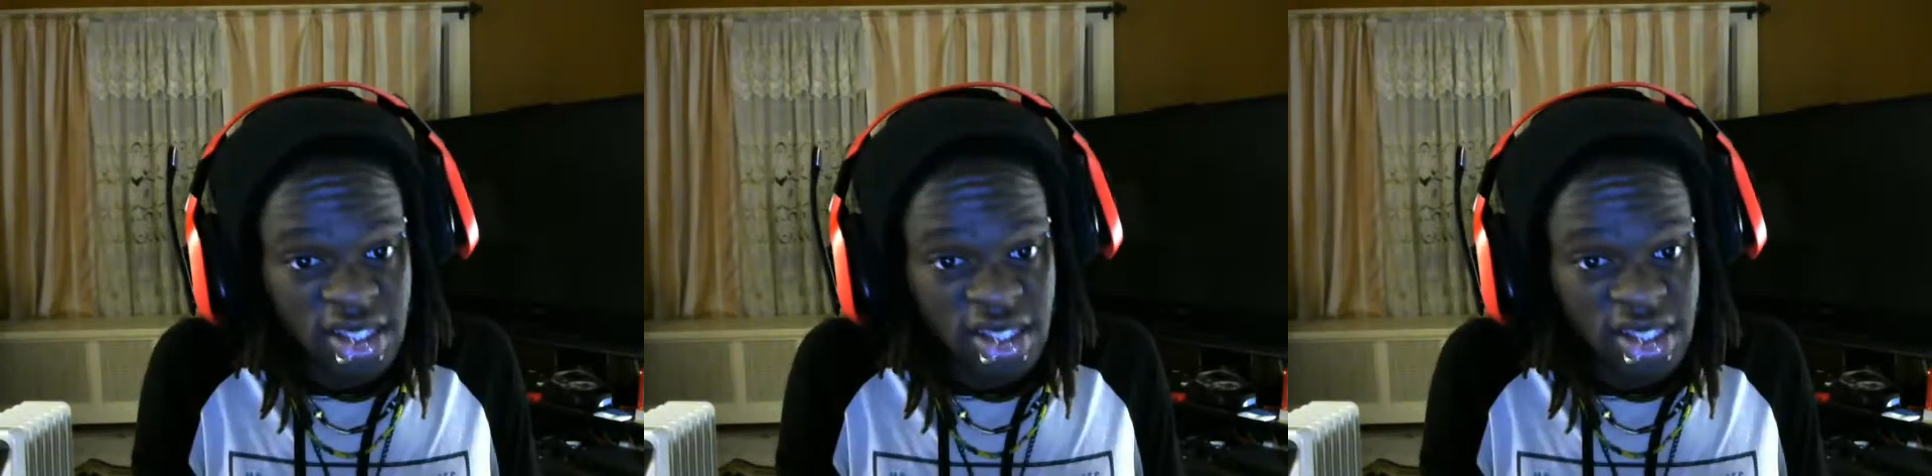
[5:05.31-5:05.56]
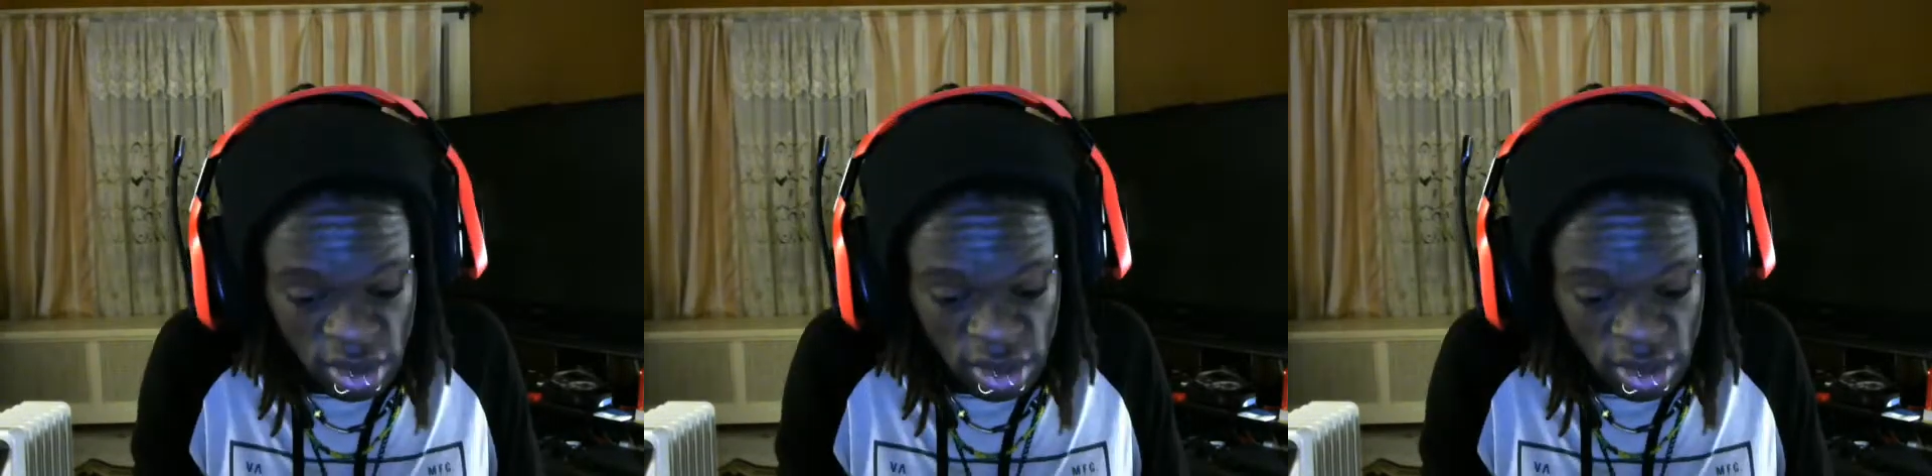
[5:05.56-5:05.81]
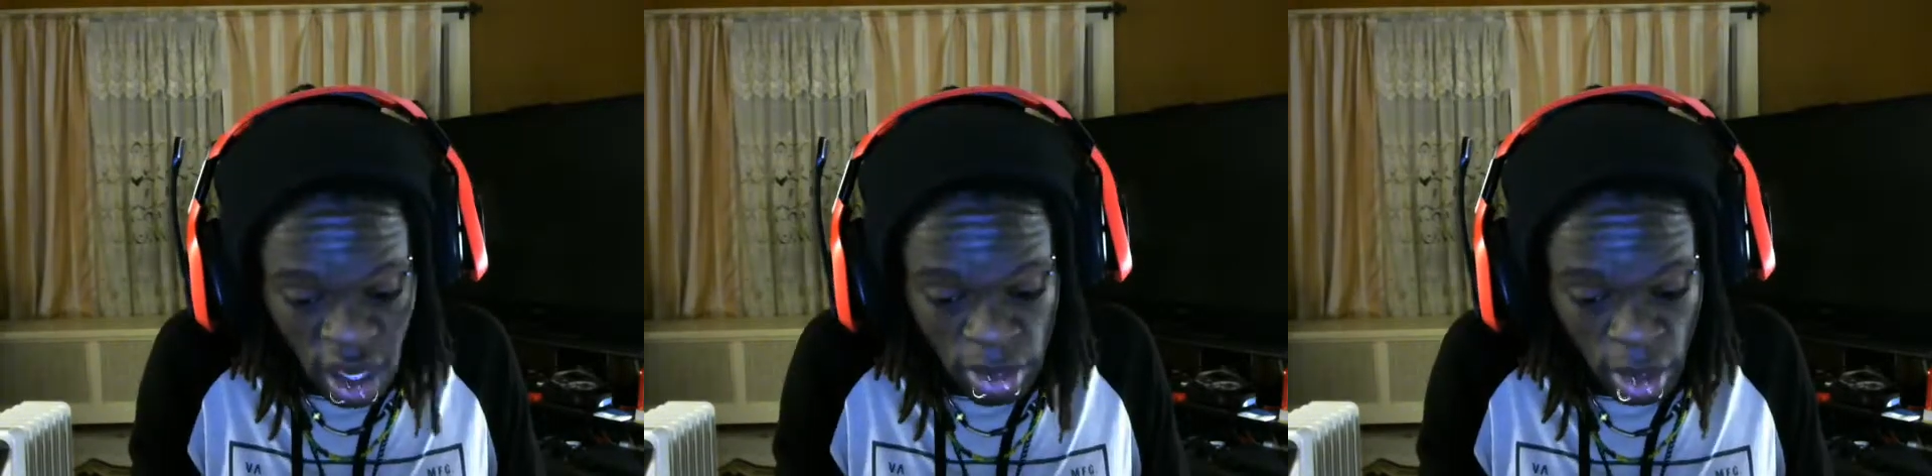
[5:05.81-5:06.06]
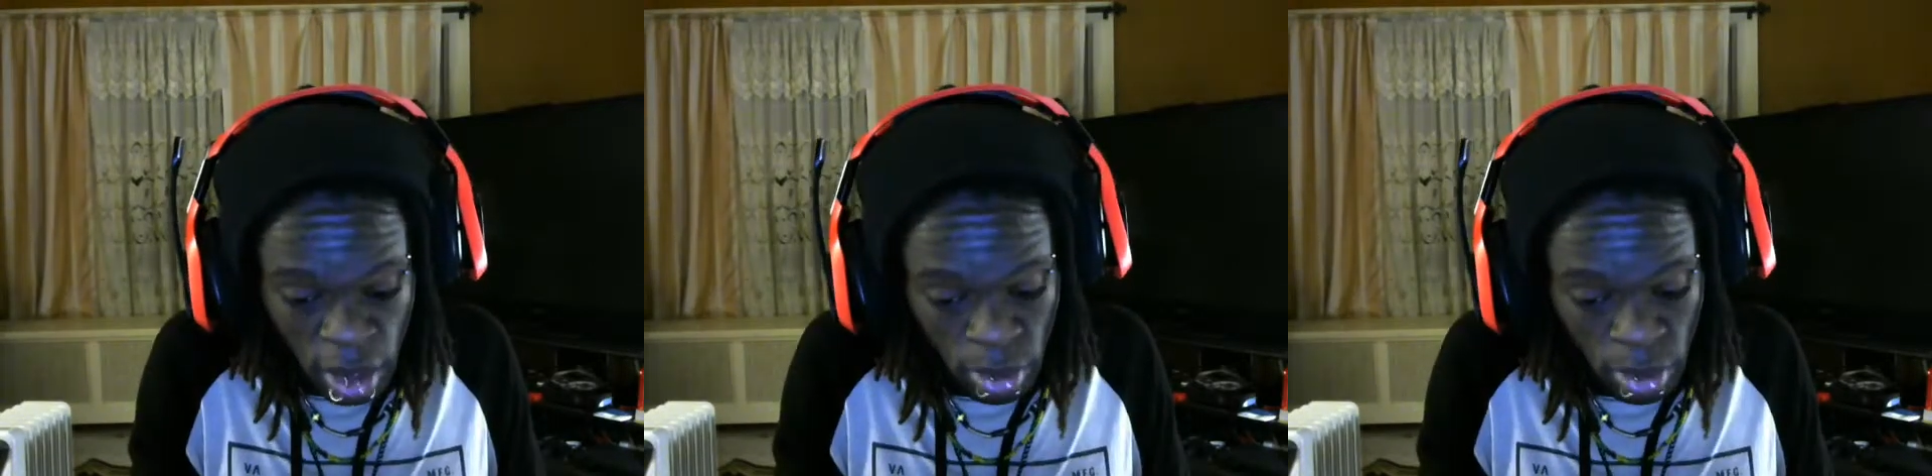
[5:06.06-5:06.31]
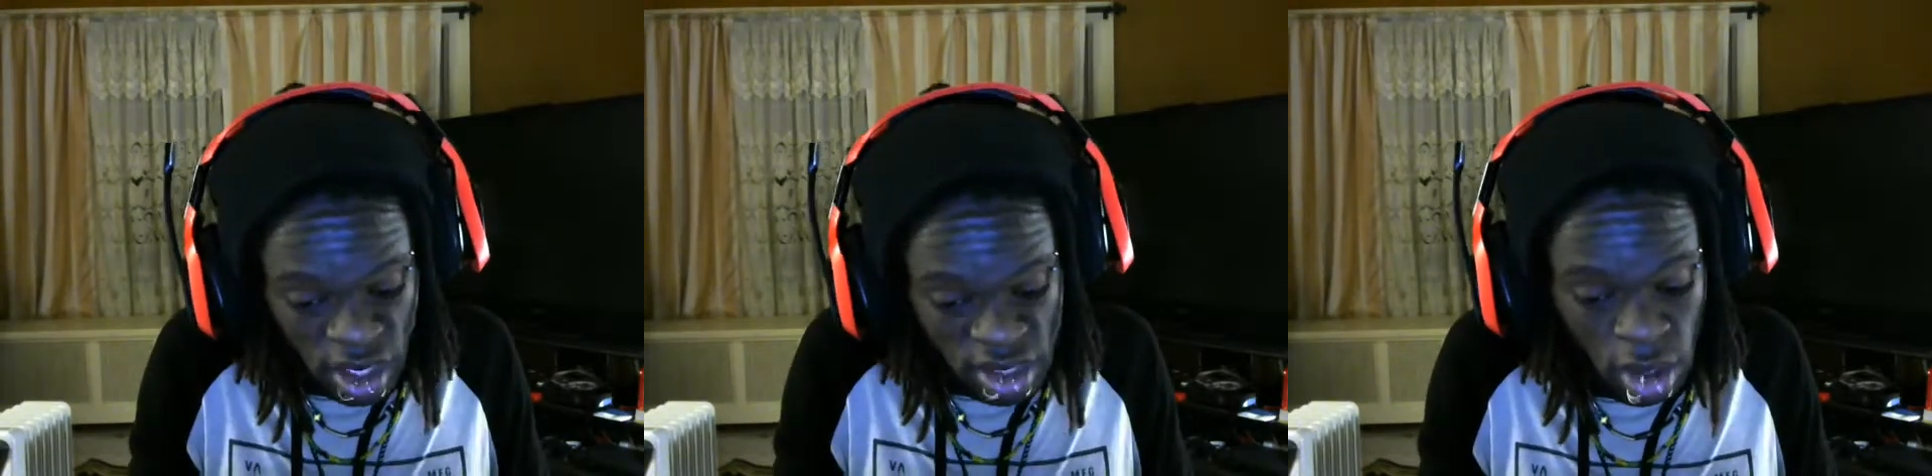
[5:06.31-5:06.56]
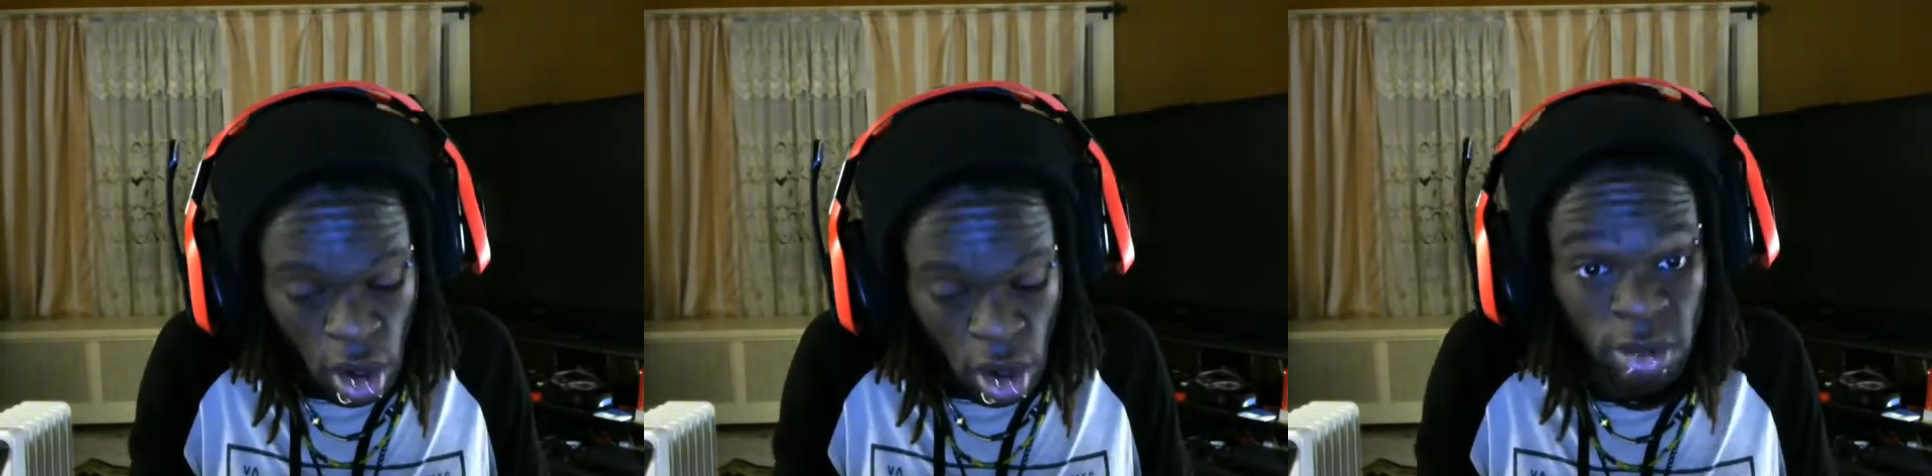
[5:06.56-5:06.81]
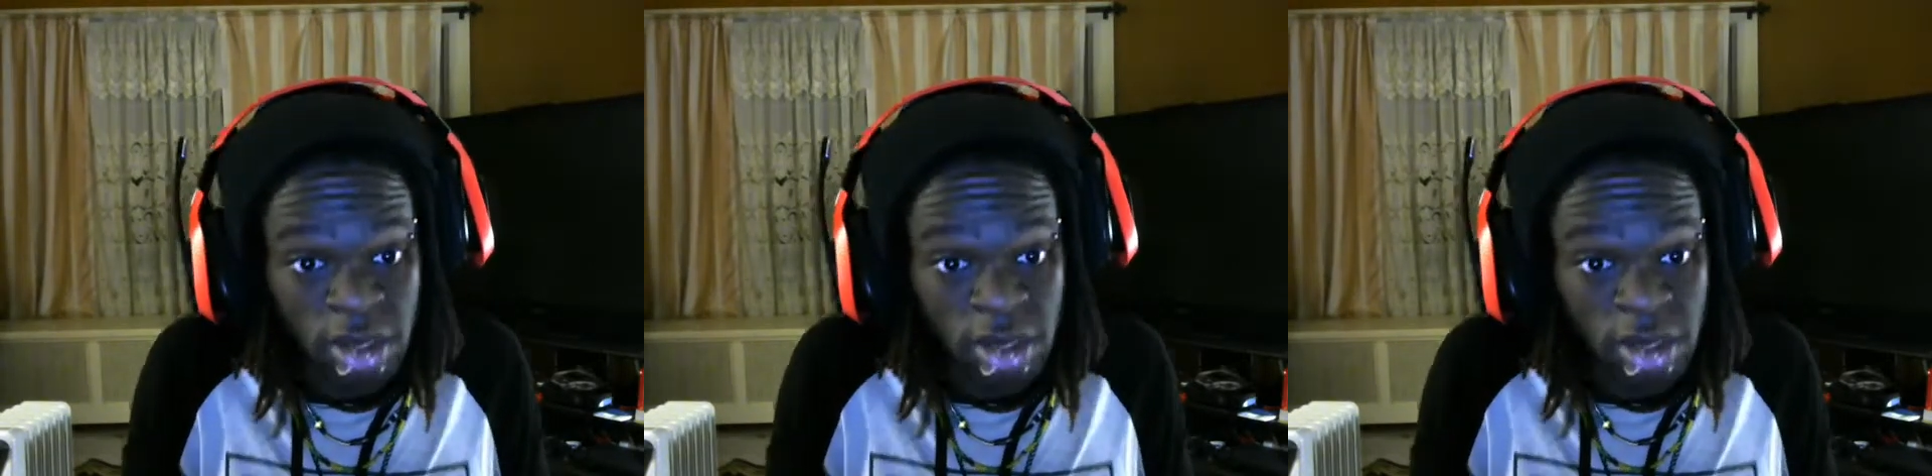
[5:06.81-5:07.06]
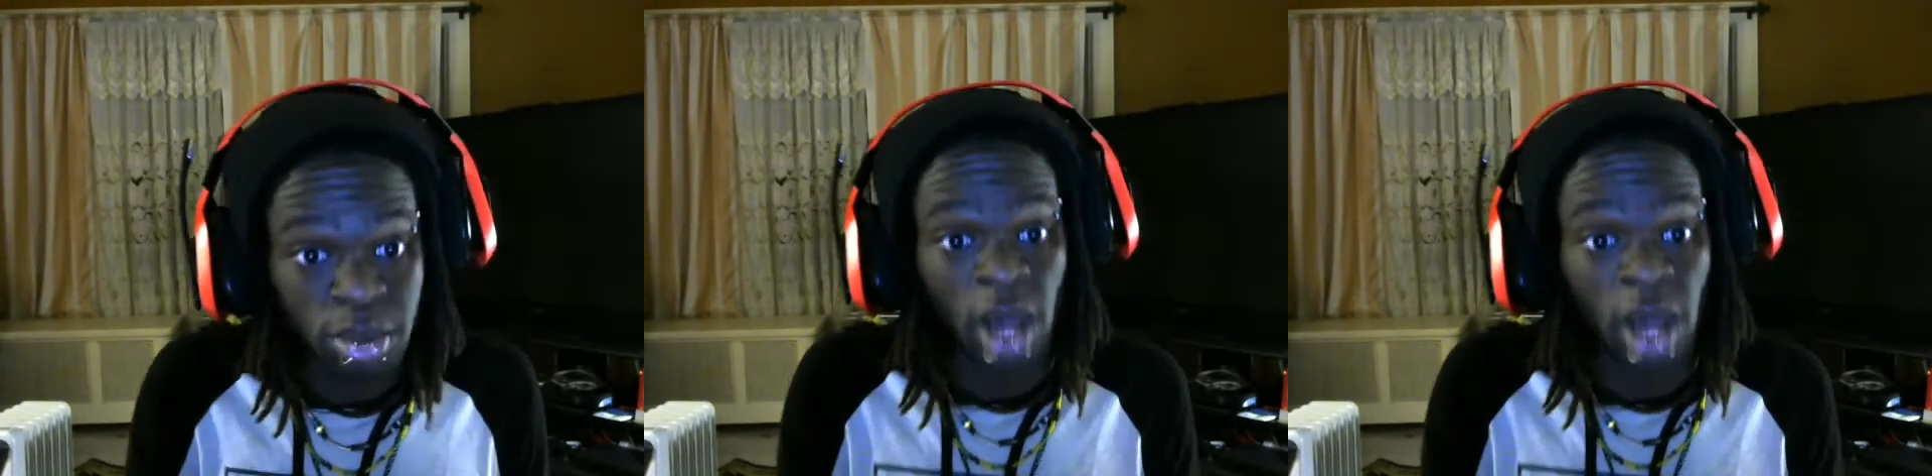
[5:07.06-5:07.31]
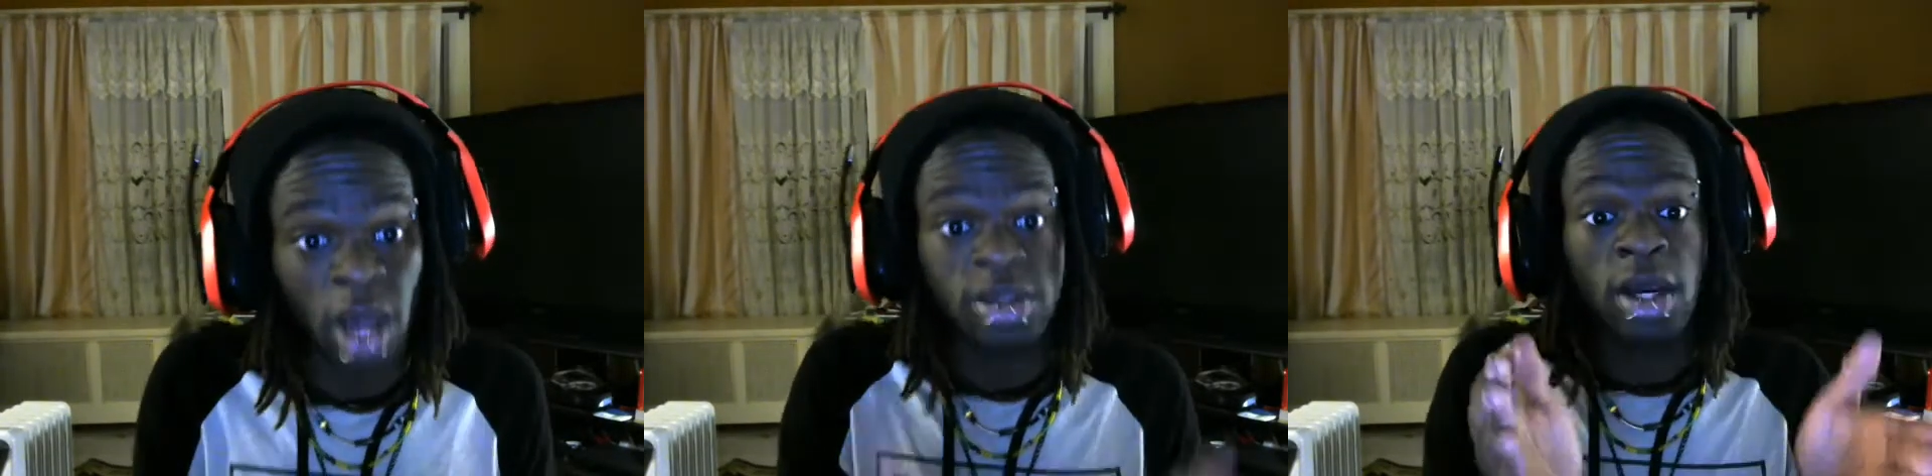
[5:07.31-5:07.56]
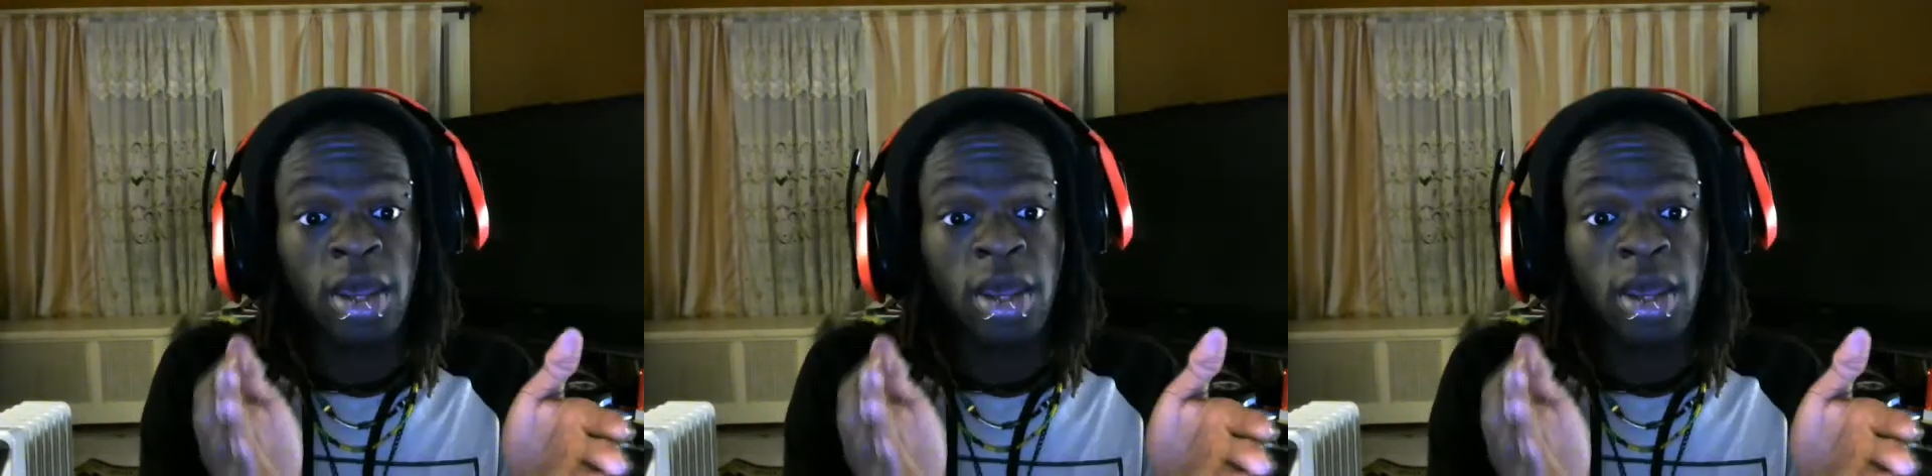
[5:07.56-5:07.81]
that was down there where his card was pops up.